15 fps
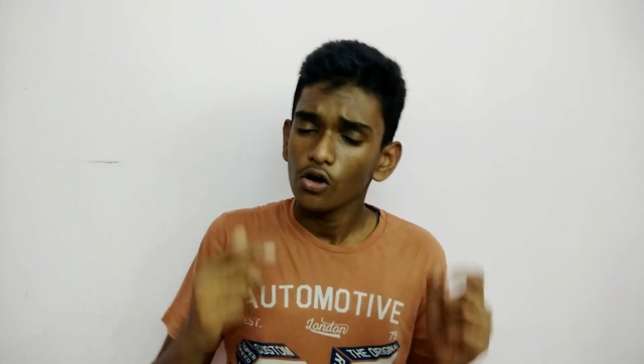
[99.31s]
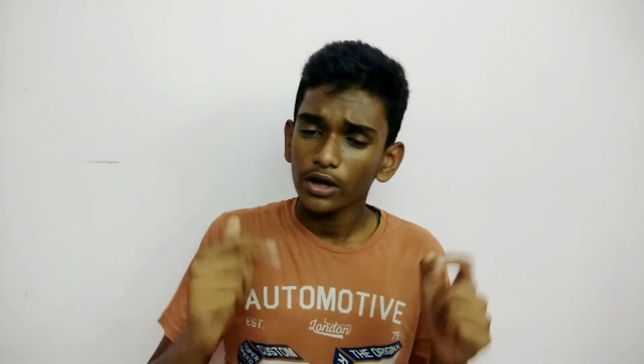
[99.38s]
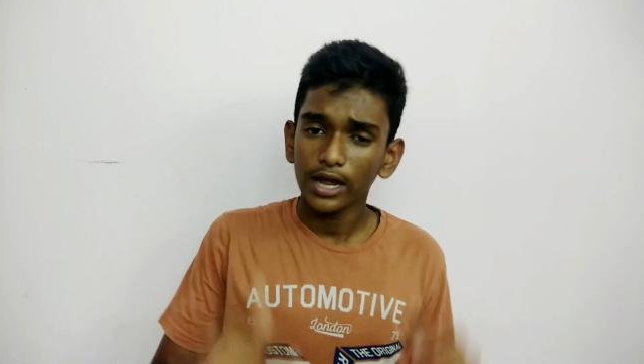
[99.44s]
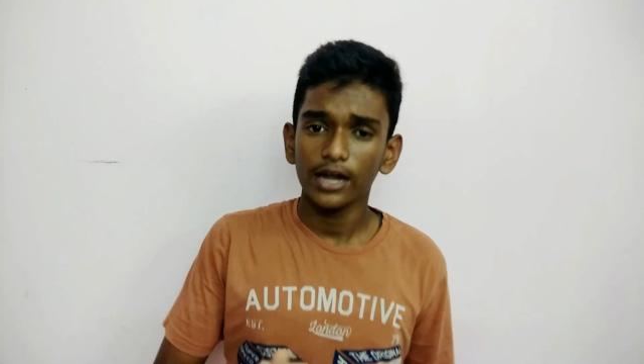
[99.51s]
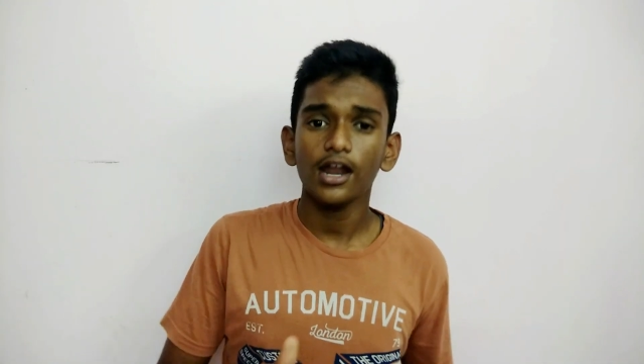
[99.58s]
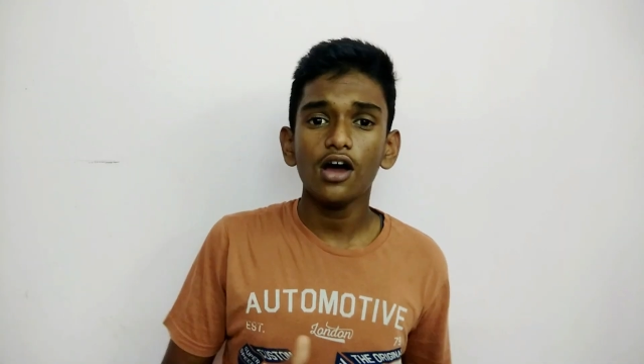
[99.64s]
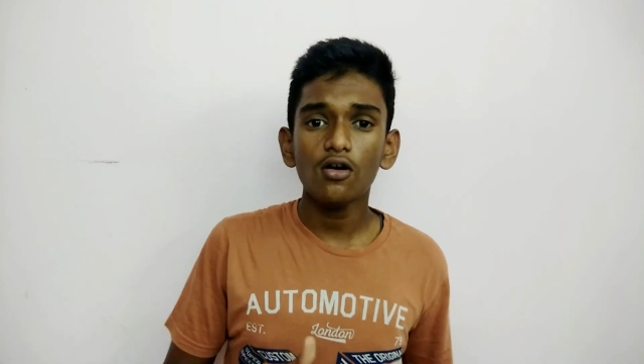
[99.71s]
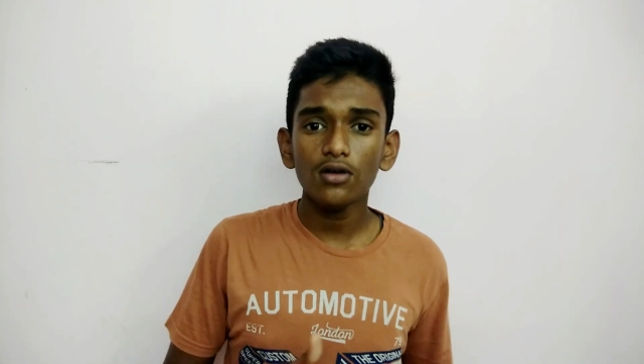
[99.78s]

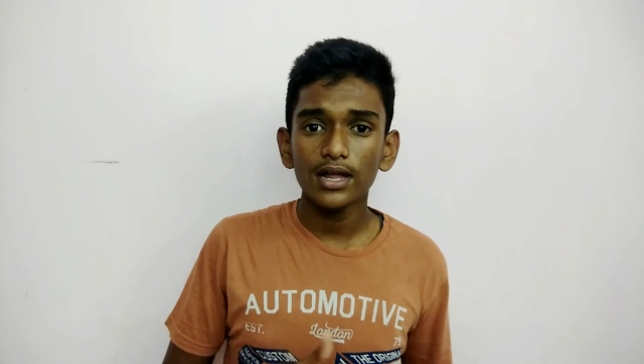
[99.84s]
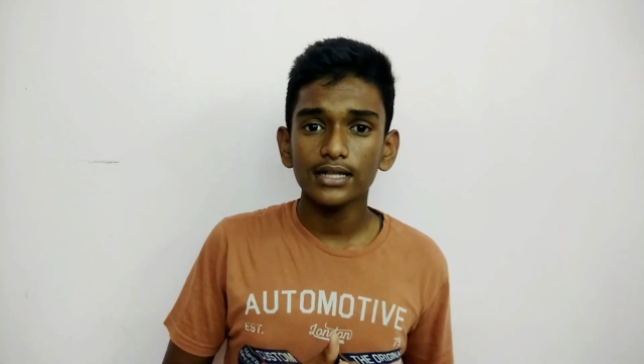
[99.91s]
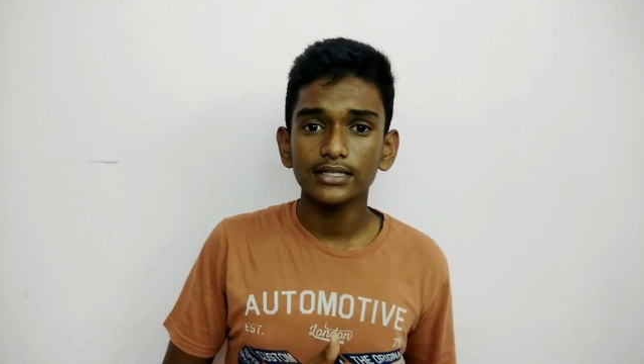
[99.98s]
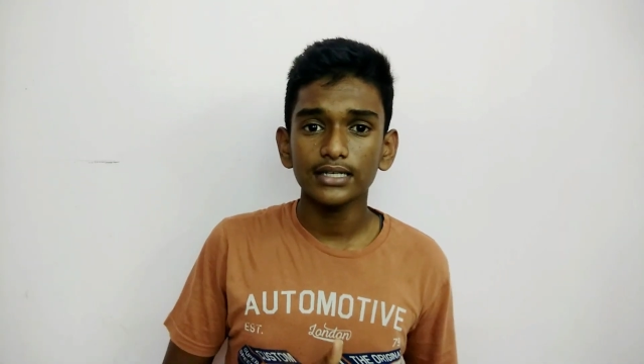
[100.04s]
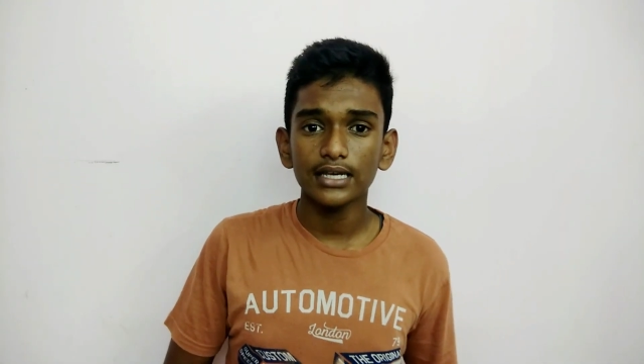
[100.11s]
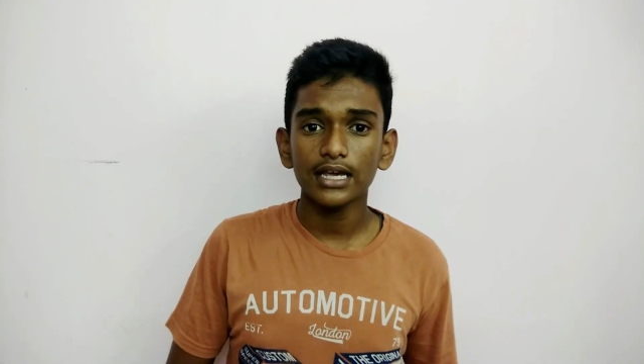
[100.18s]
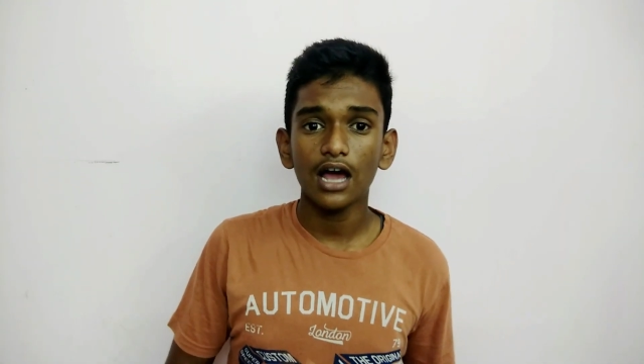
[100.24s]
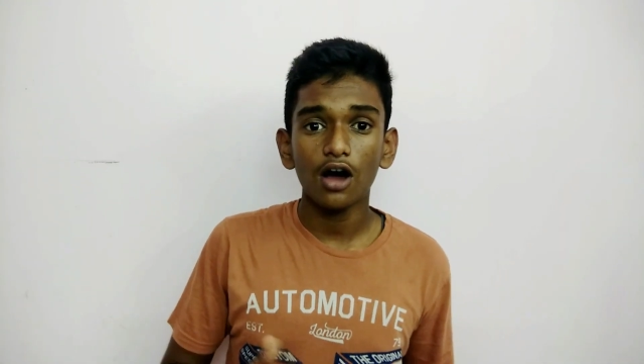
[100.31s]
Okay, now let's
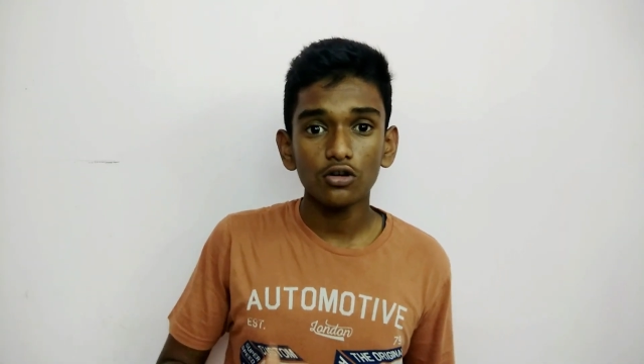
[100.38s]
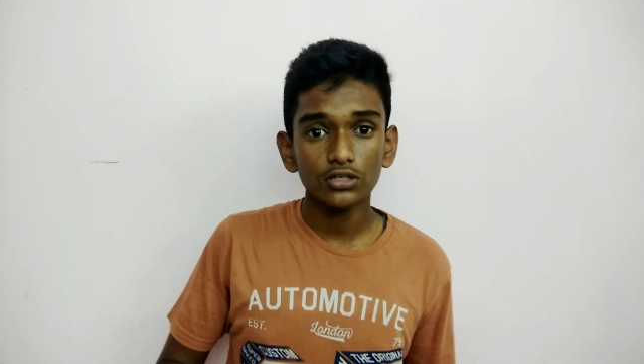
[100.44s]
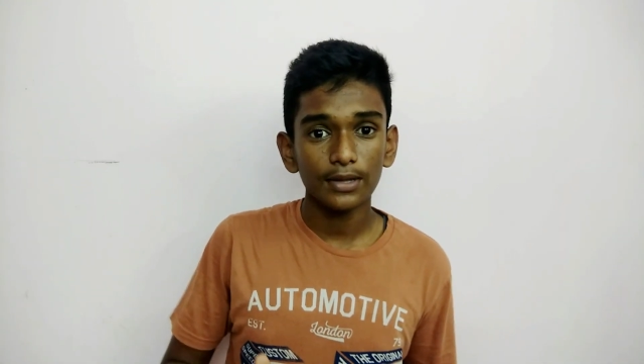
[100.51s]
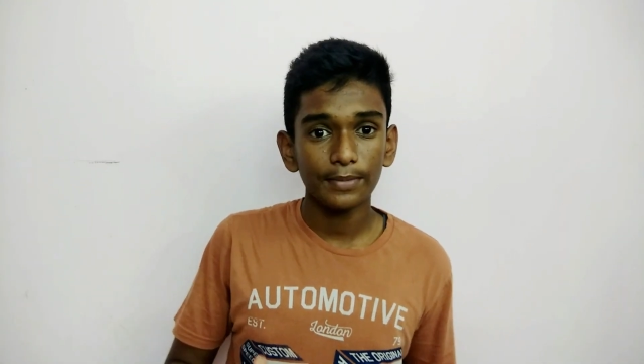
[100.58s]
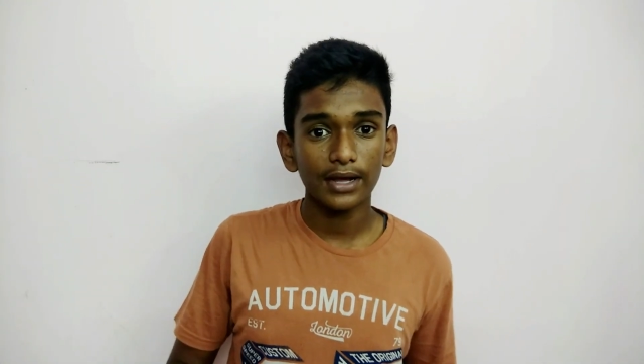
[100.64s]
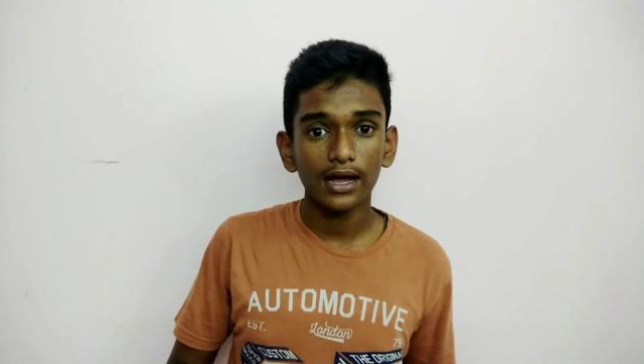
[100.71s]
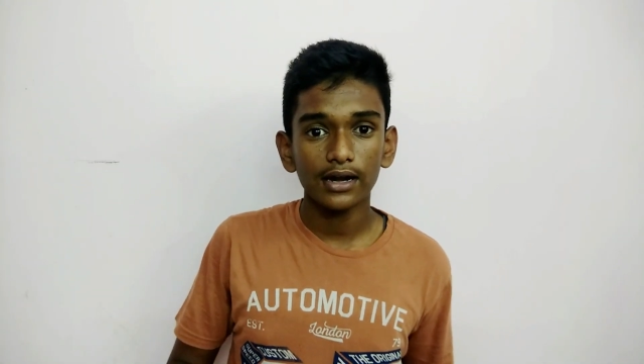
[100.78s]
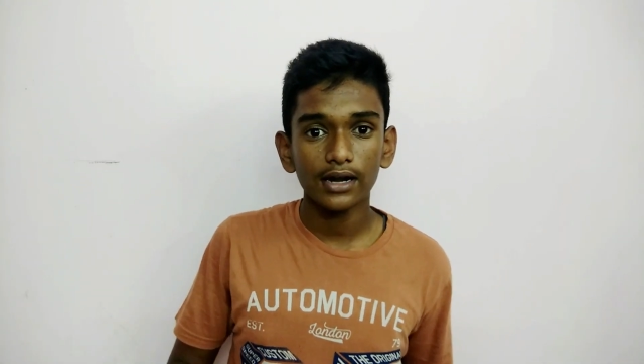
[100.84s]
see how
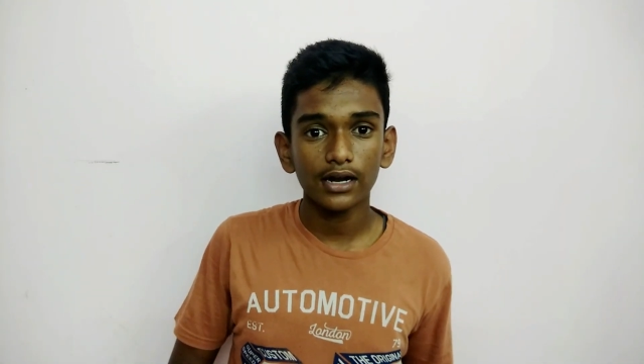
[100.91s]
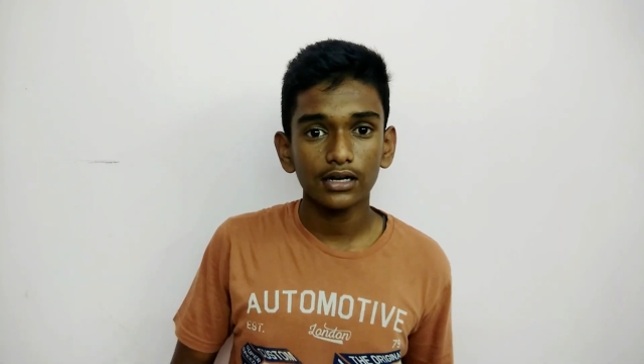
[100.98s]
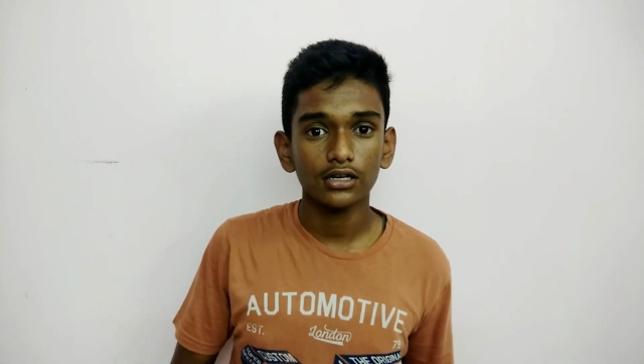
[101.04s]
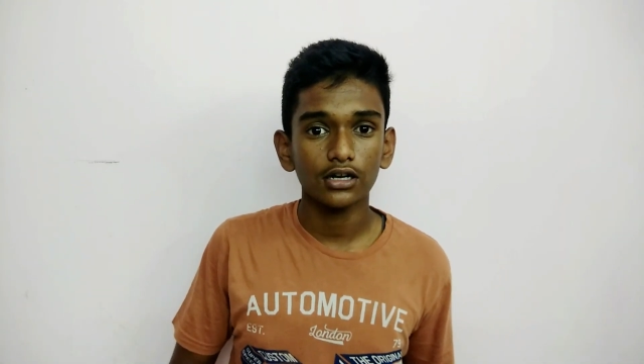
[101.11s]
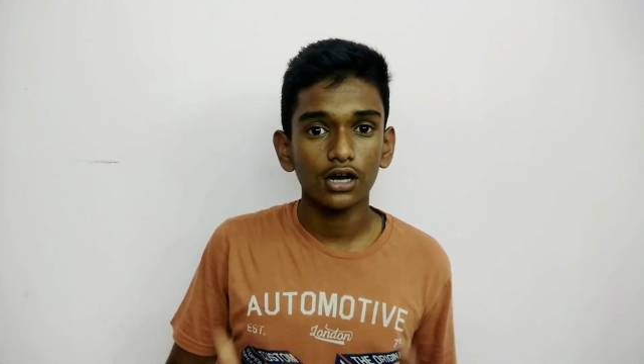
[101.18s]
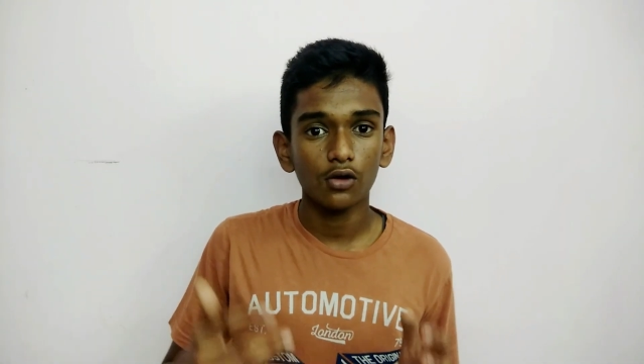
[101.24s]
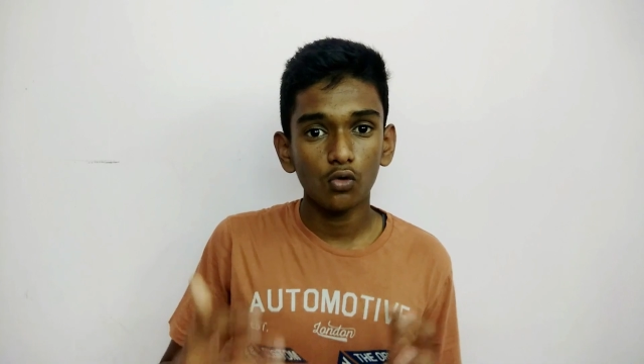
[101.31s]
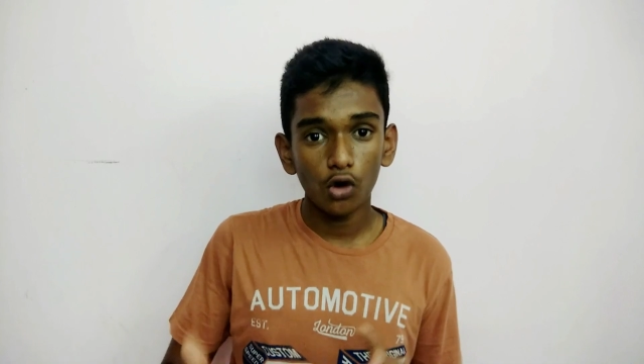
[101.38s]

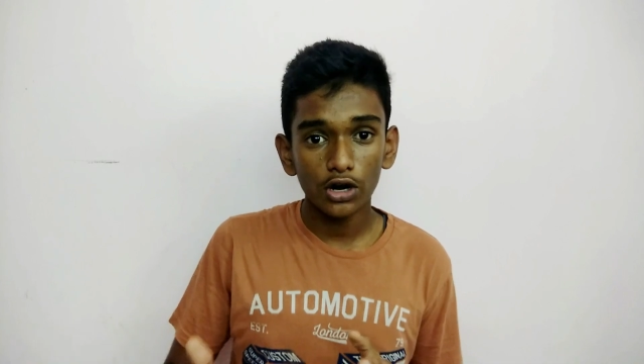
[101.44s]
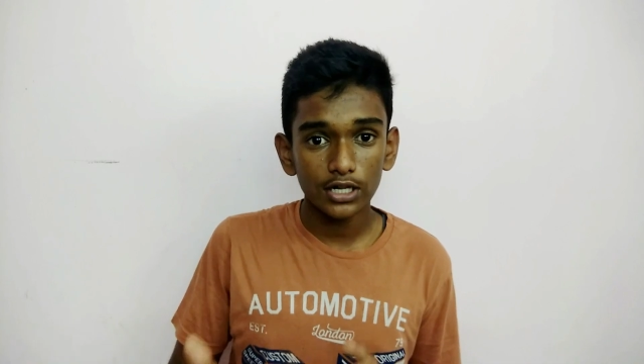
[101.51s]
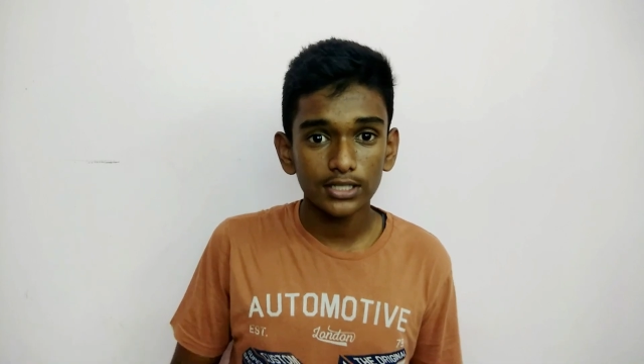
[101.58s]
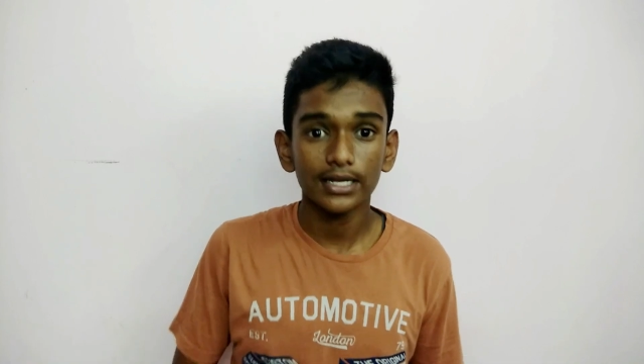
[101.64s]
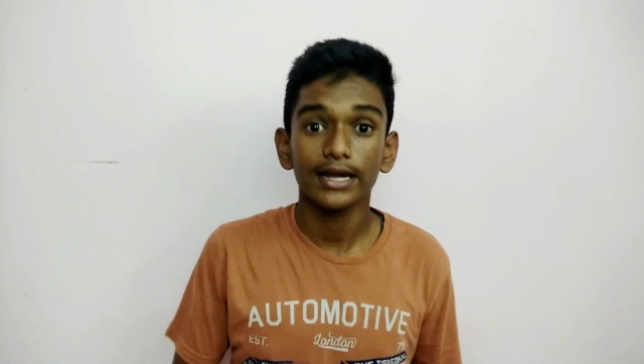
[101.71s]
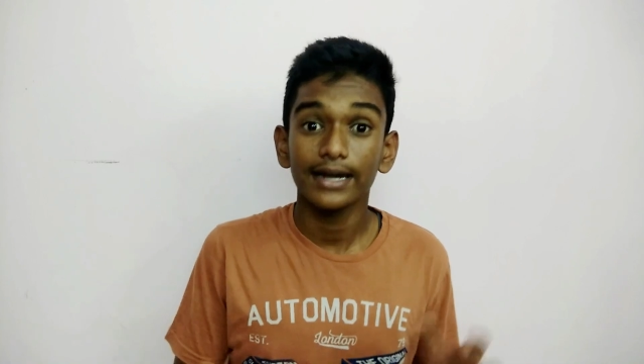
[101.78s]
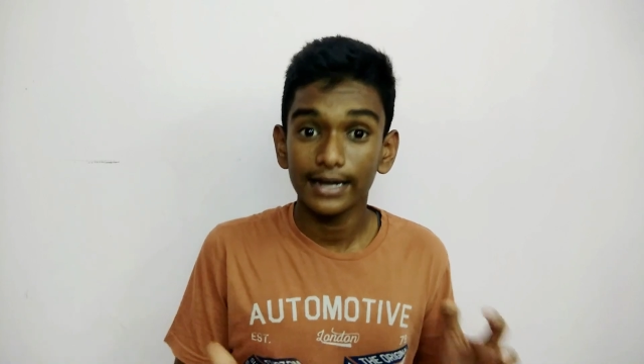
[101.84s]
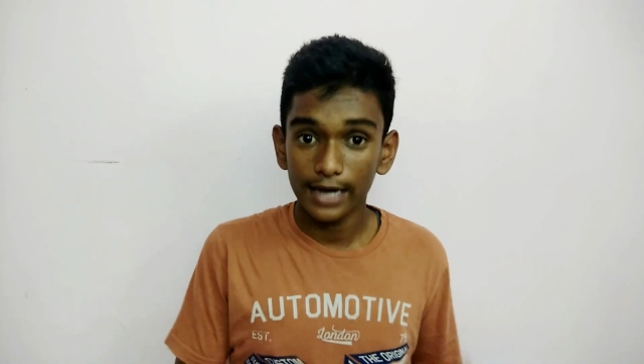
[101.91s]
semiconductor
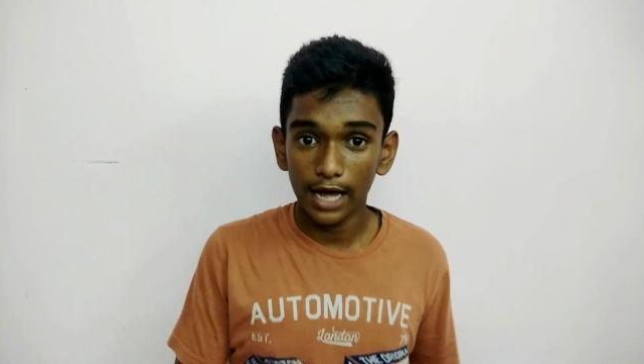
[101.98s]
works in